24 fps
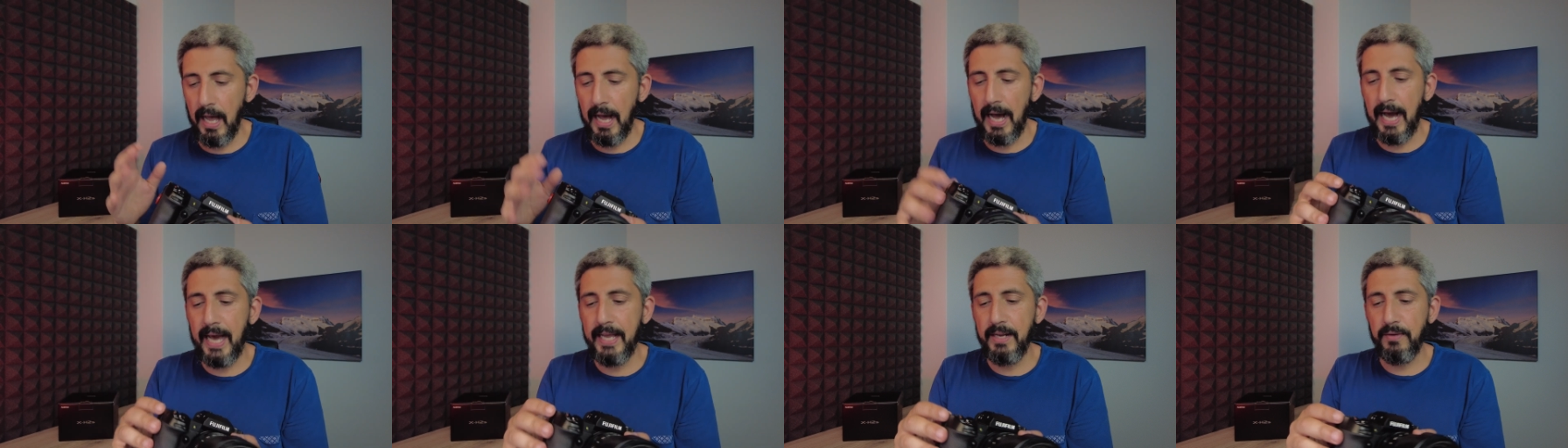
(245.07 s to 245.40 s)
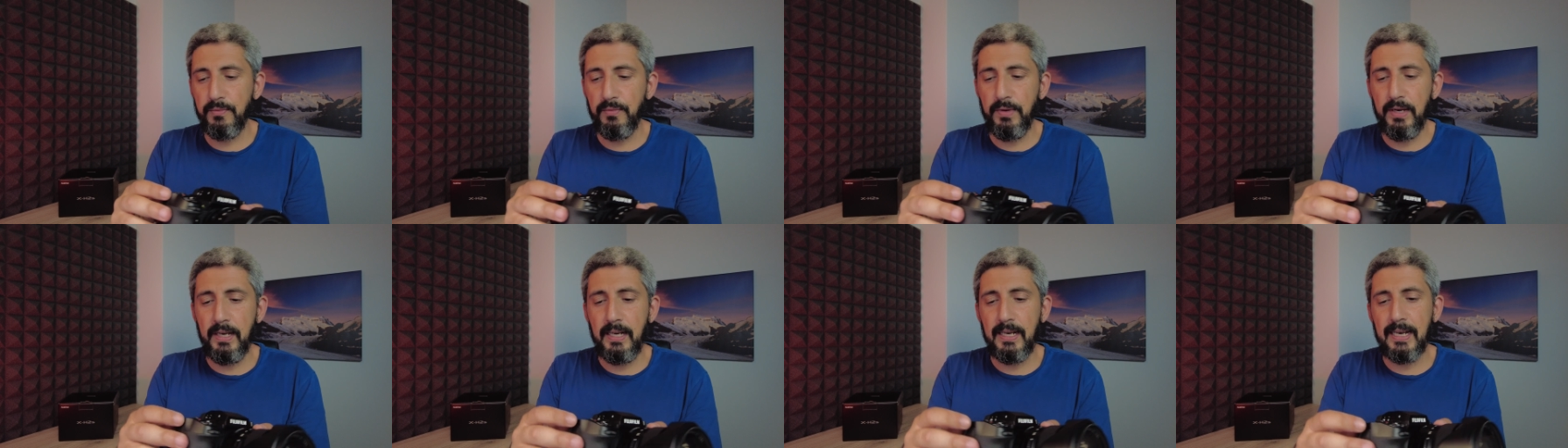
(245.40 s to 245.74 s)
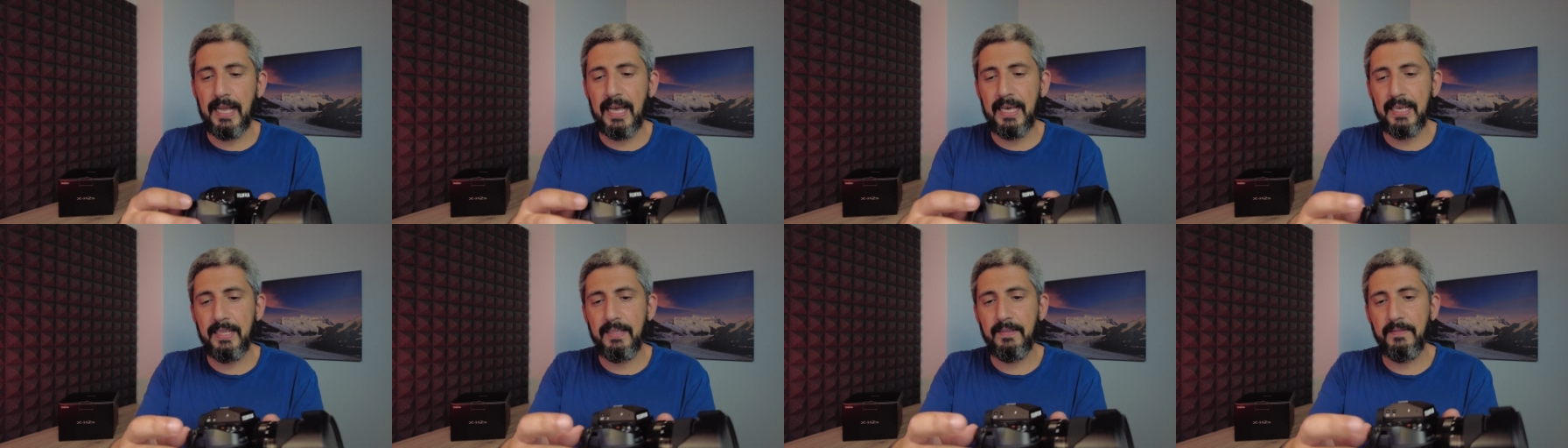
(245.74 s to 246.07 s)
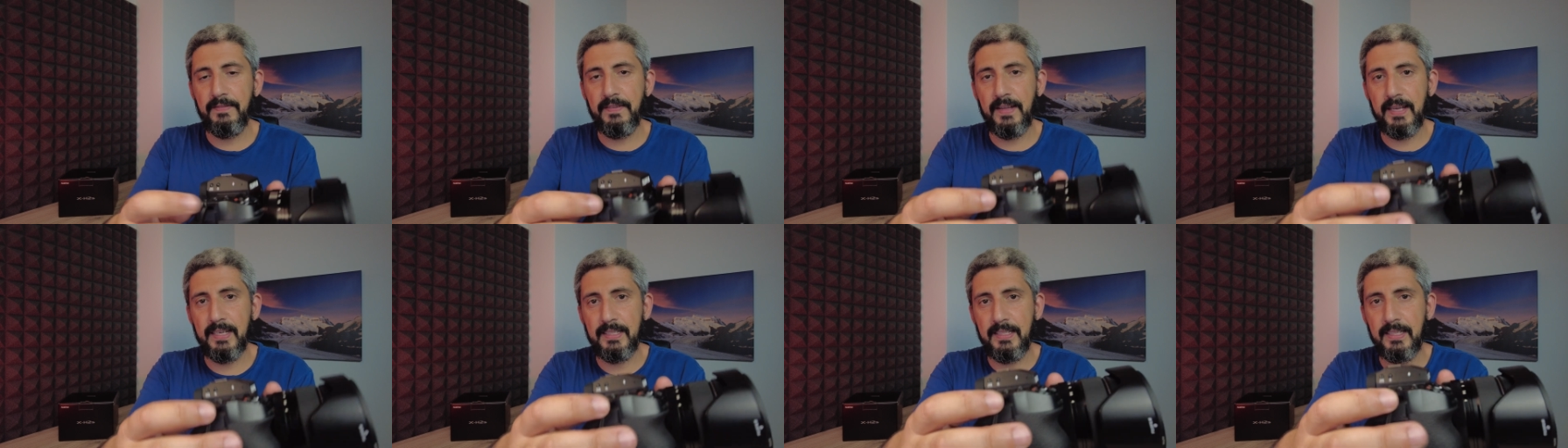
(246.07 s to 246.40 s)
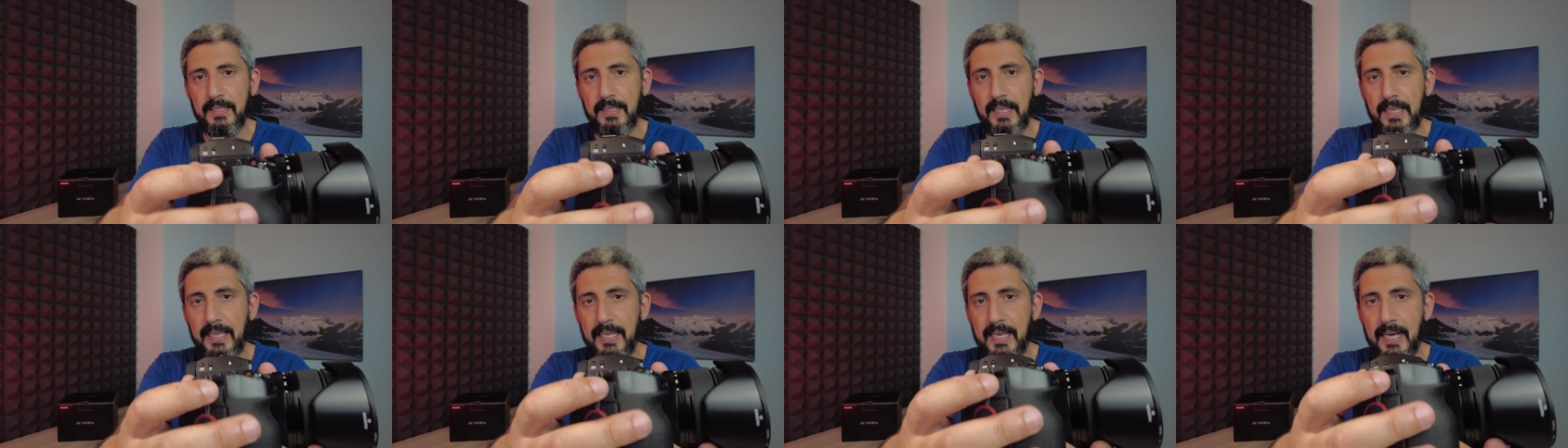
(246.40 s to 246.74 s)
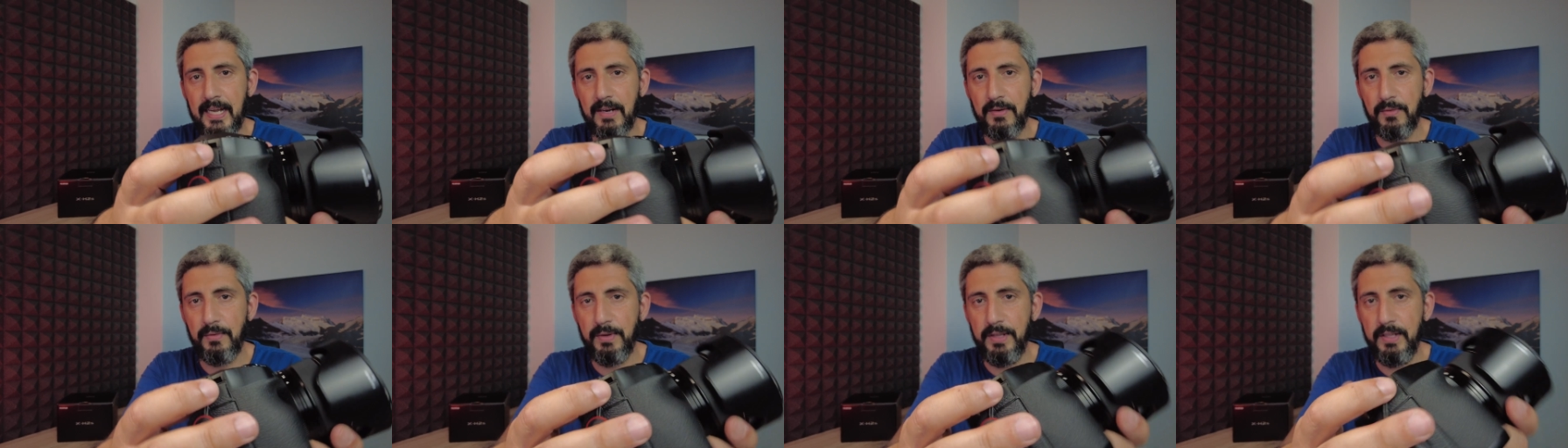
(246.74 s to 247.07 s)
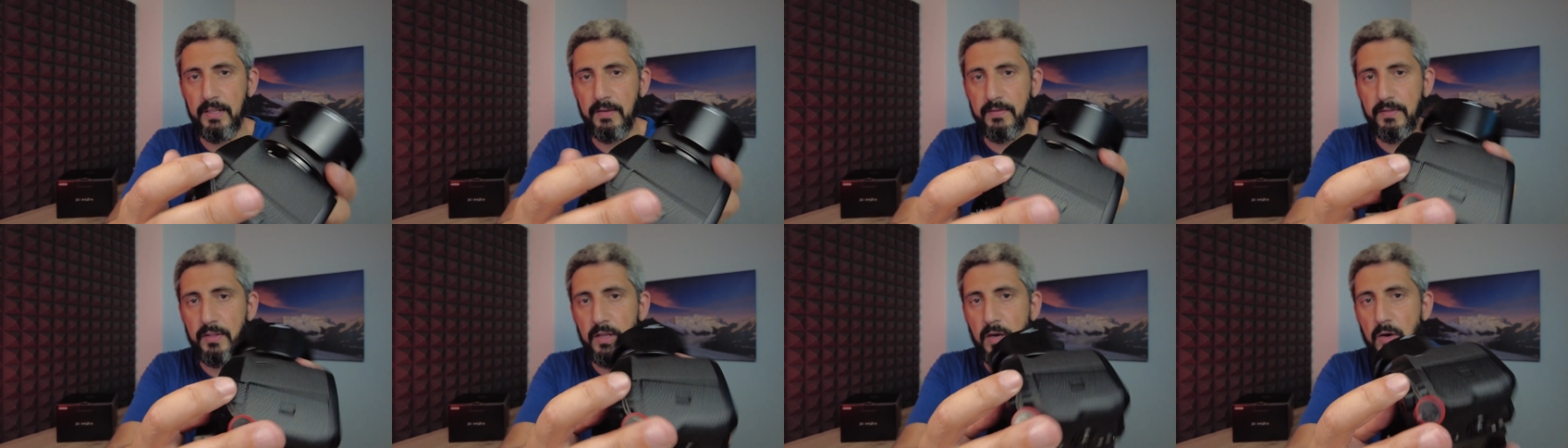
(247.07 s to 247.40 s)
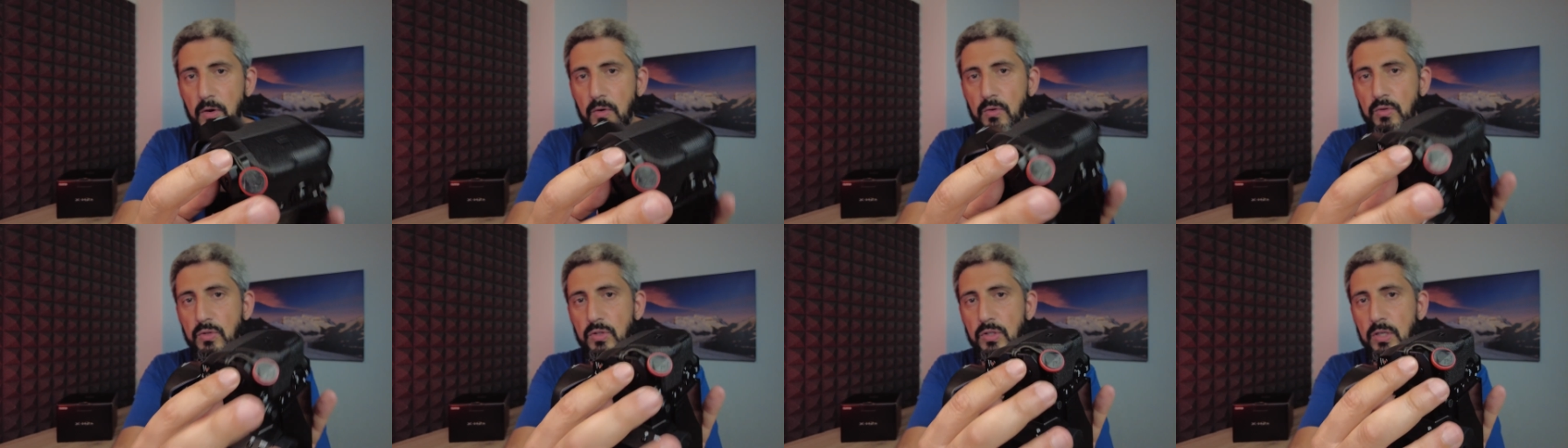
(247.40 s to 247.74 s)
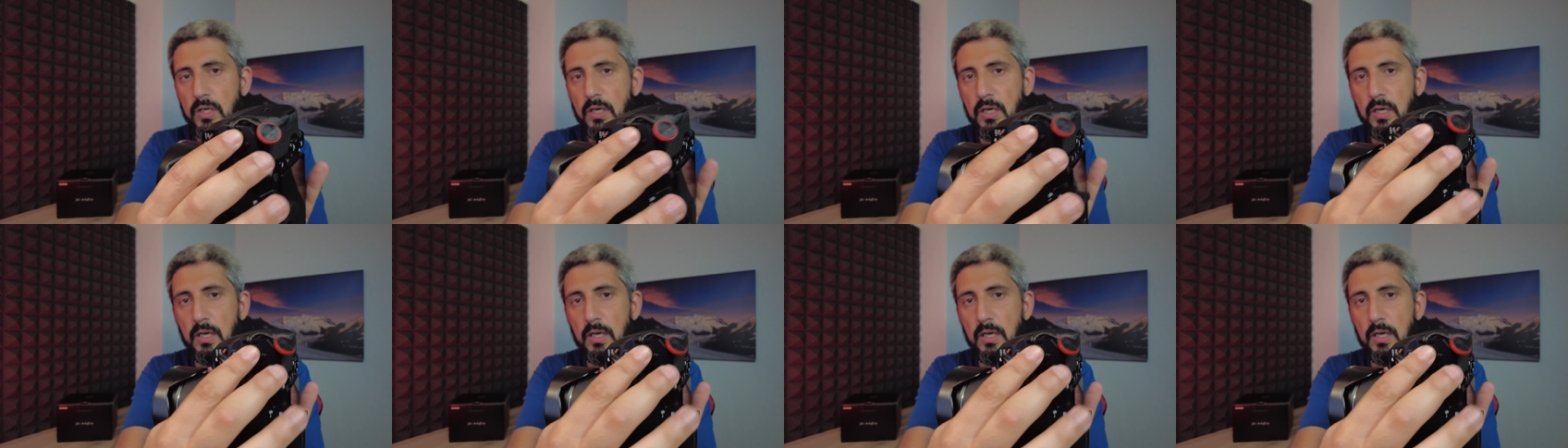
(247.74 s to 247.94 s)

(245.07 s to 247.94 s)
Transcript: I really like the fact that they got rid of those